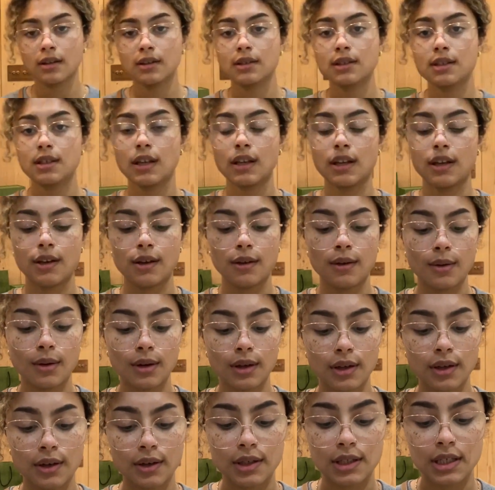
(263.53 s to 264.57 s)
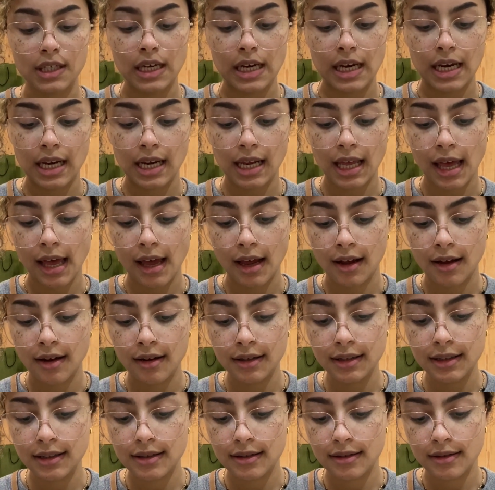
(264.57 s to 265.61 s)
two Gucci care
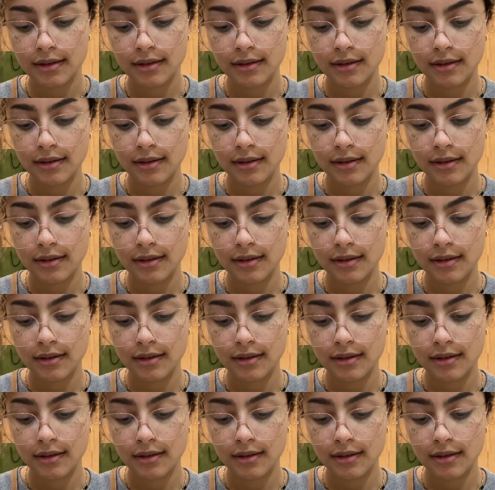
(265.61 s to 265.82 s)
cards.